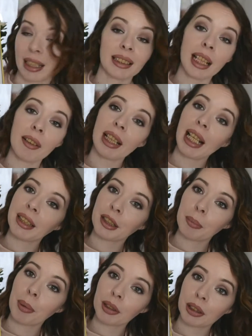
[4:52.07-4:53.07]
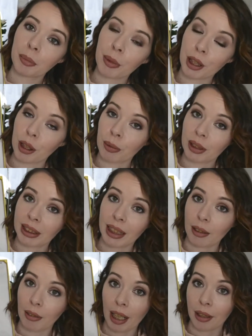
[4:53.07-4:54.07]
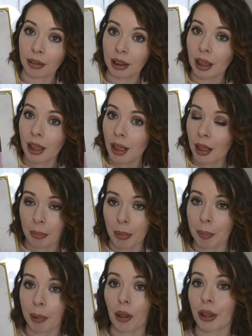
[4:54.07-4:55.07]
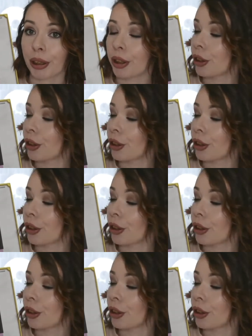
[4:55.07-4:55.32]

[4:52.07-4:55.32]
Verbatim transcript: in Terriland at the bottom which you will see around my blog and